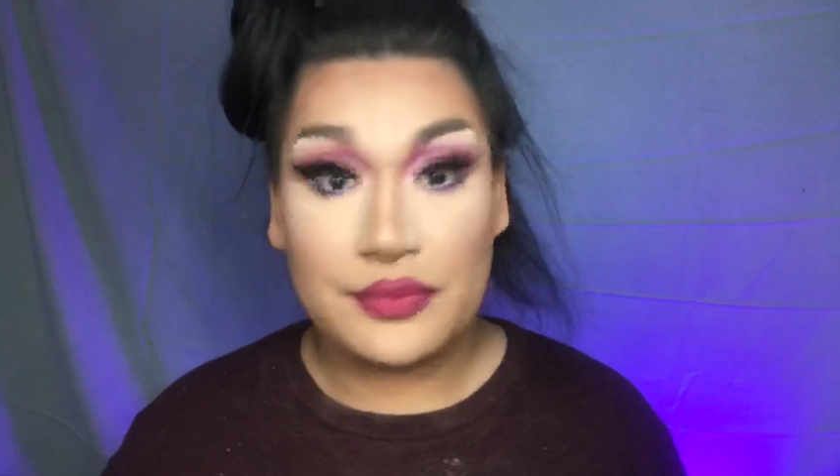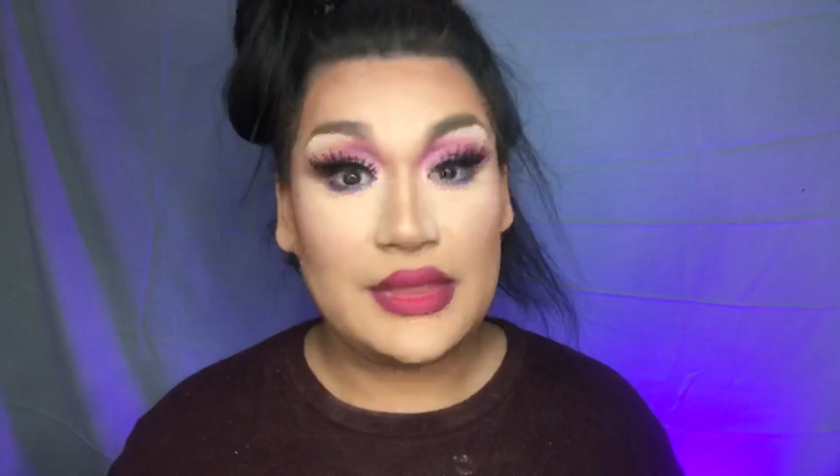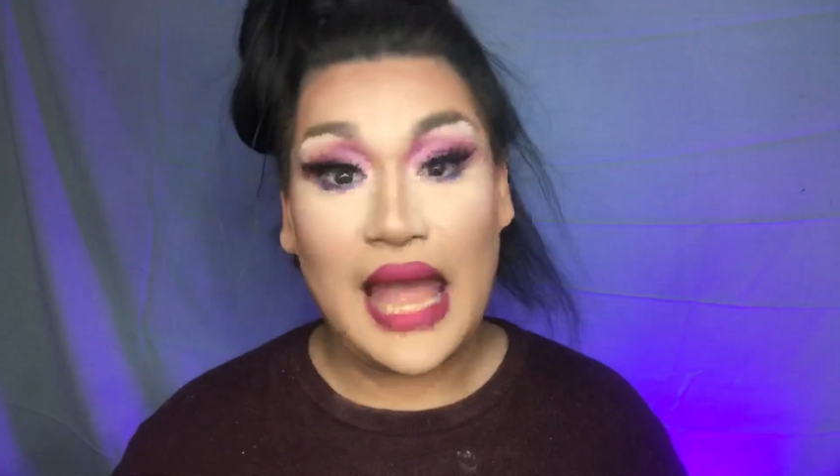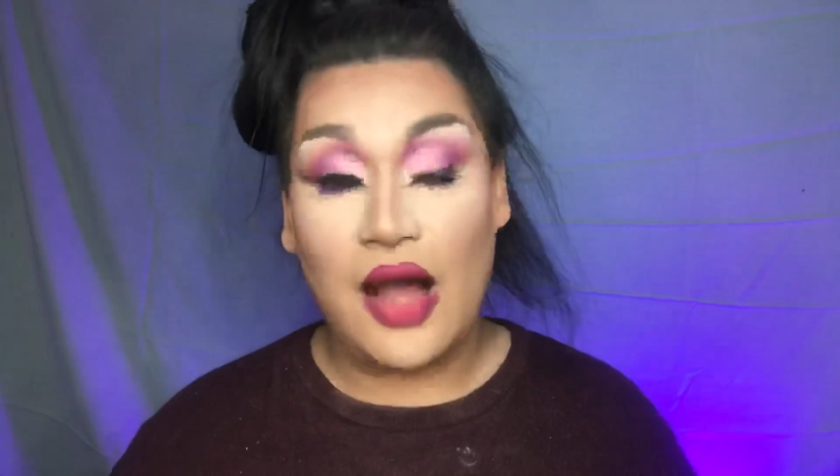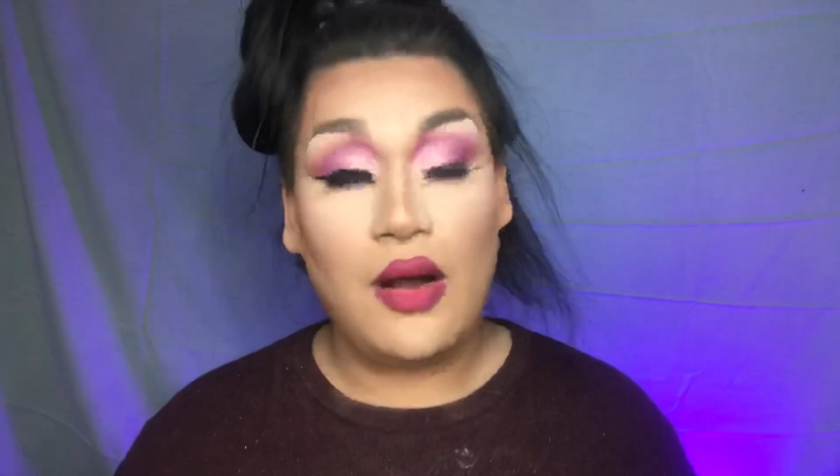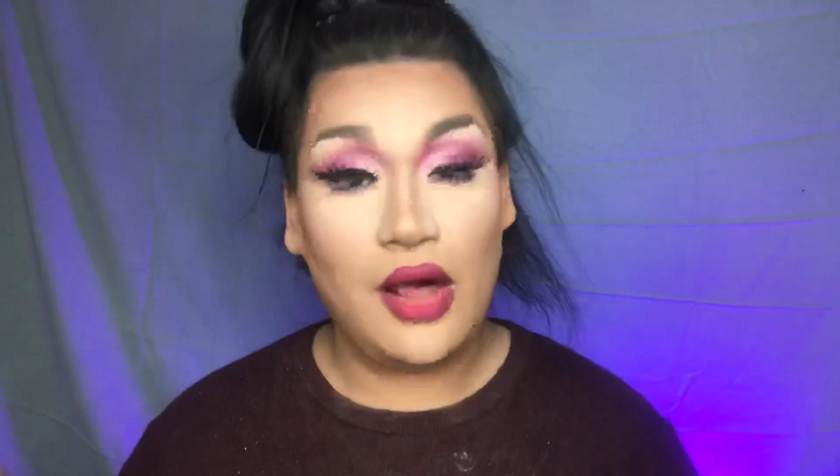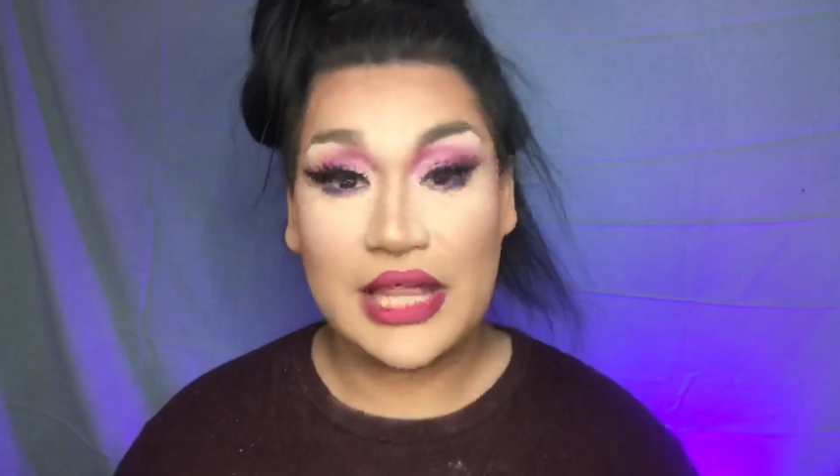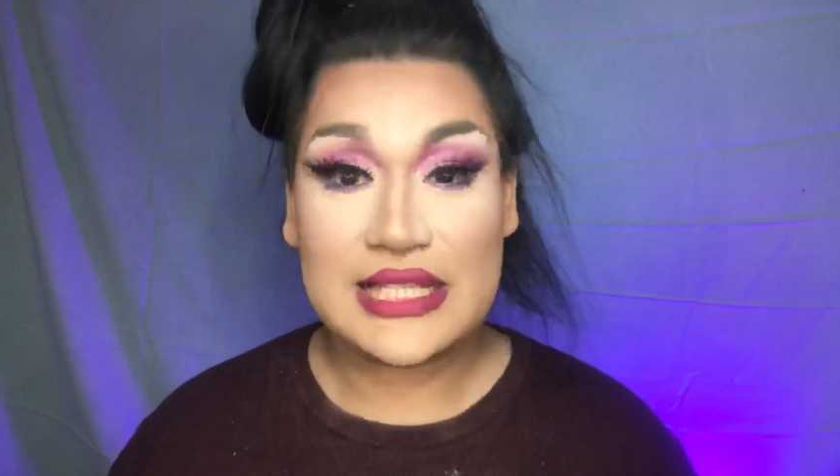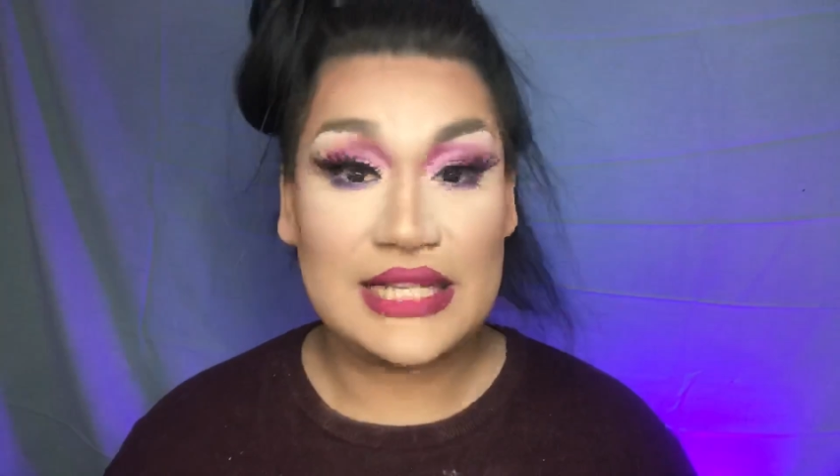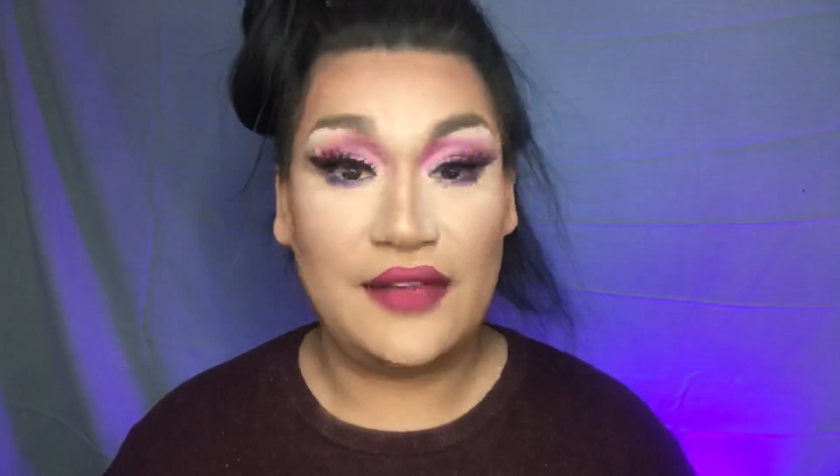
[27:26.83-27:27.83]
Now all
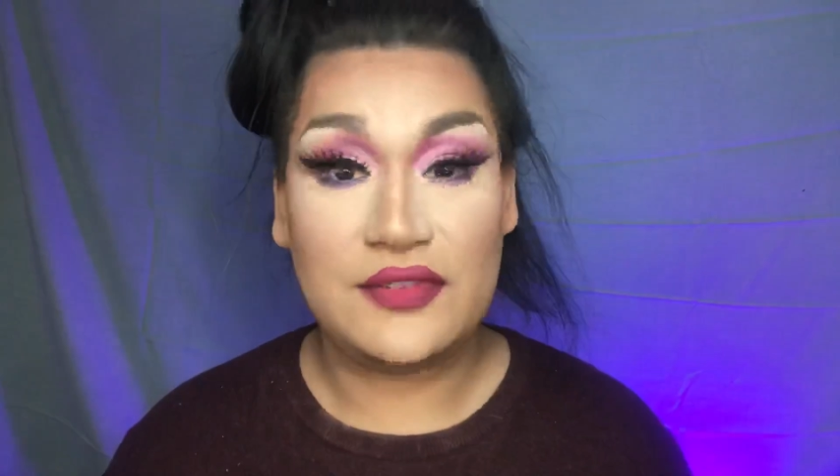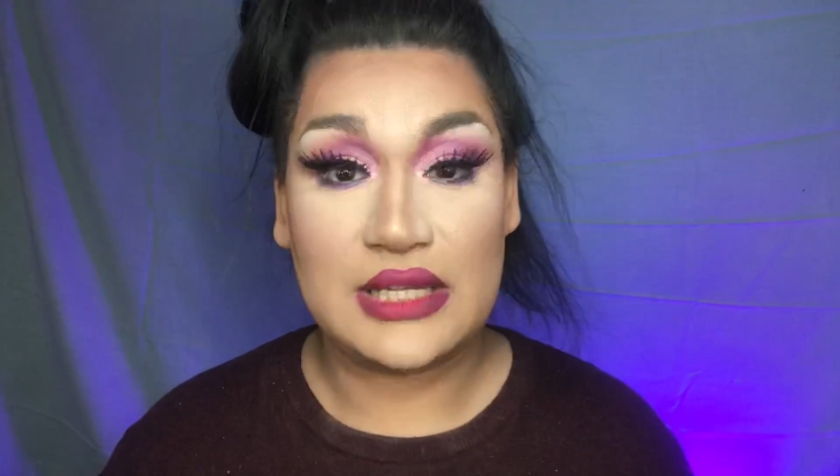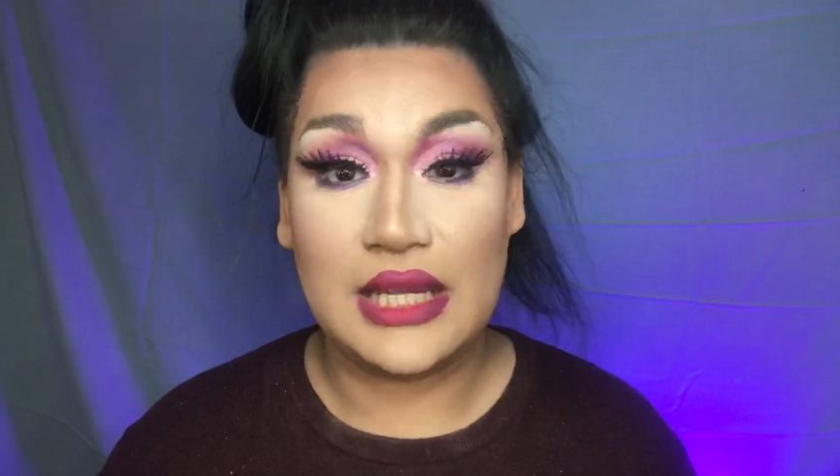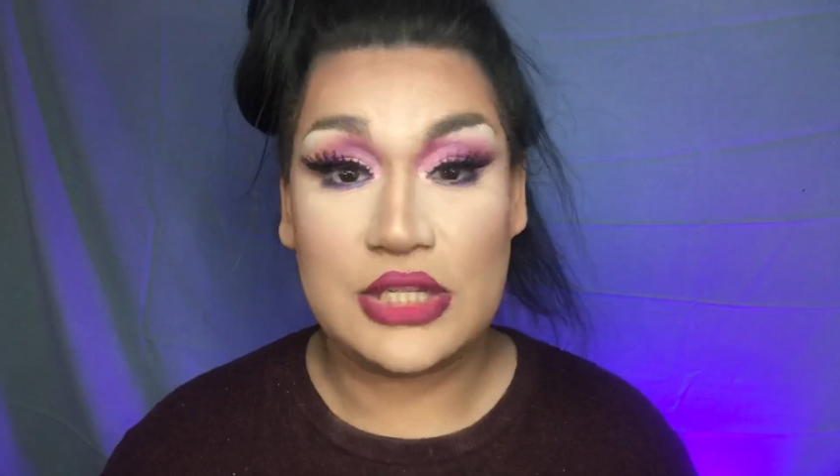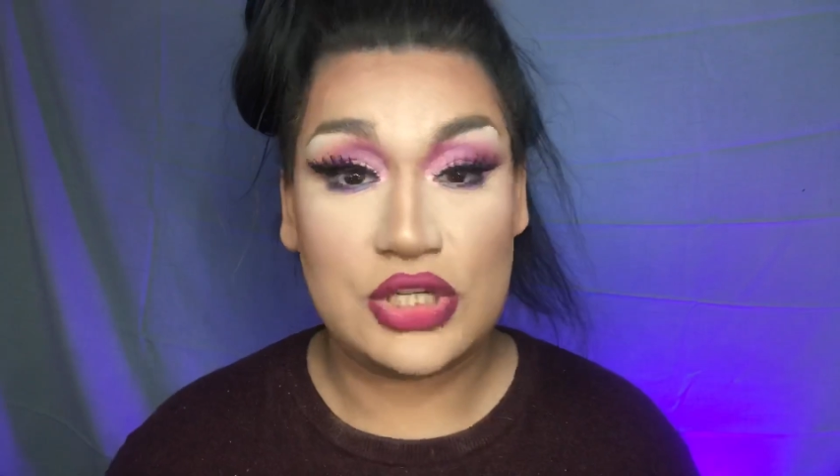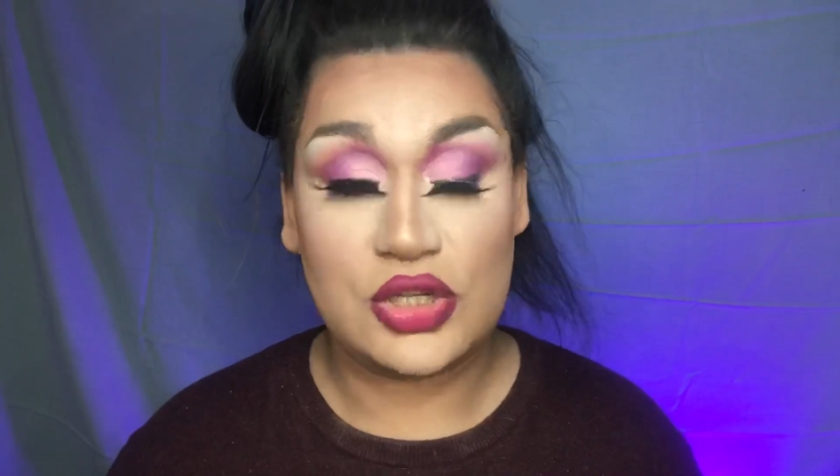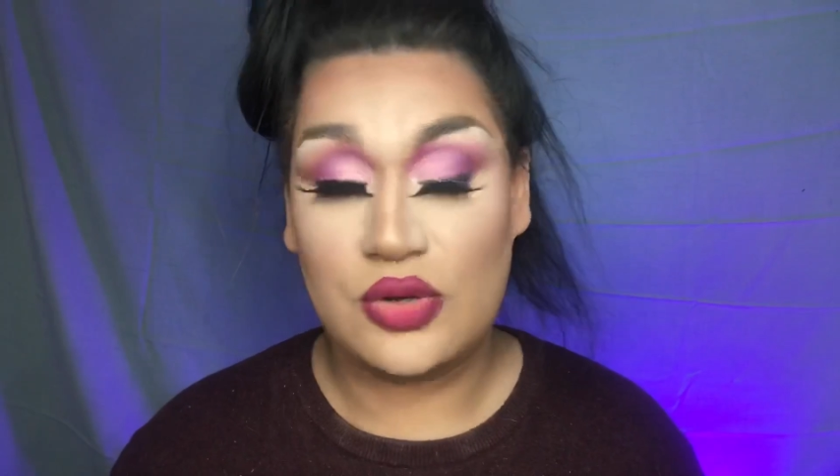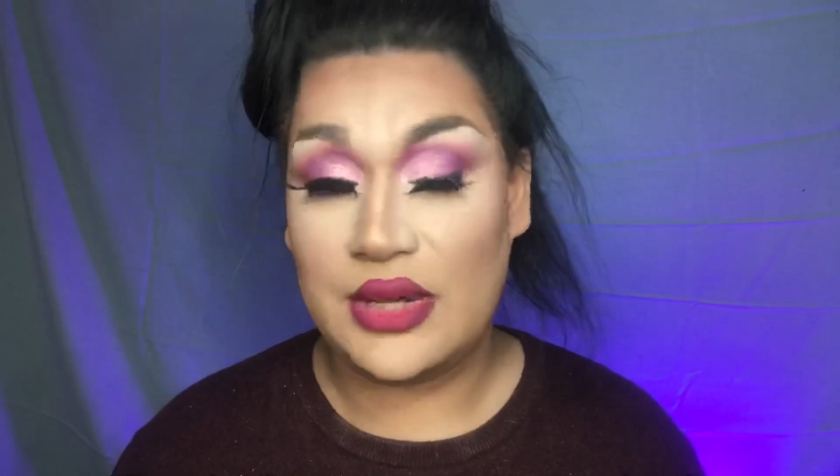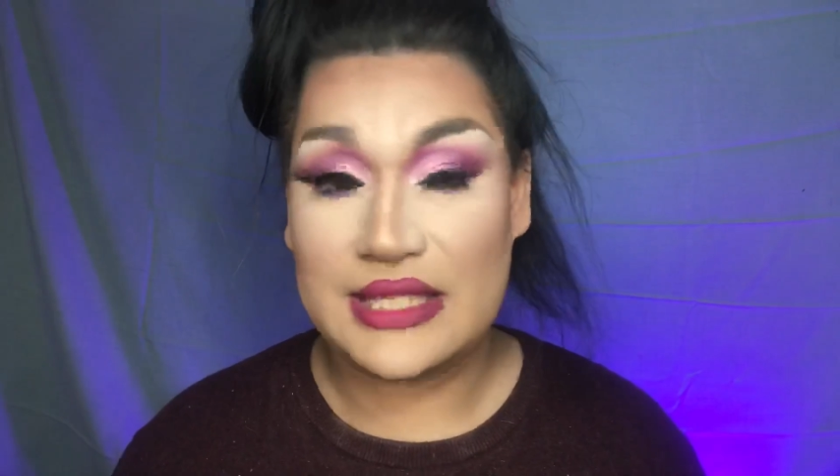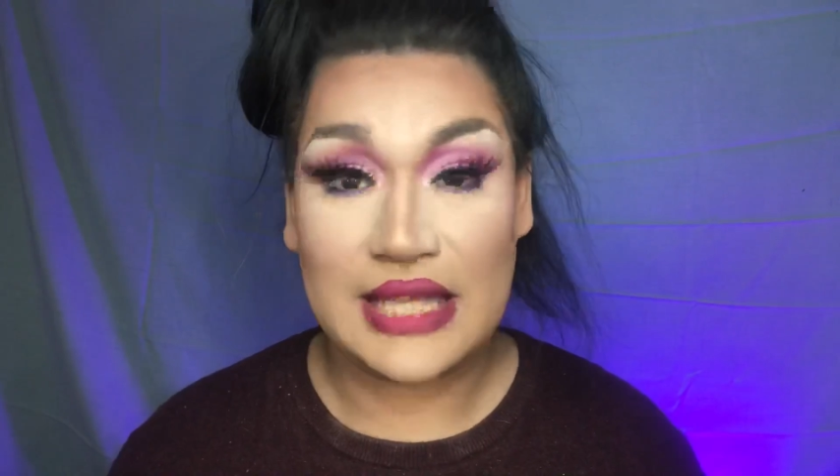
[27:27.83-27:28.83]
that's left to do is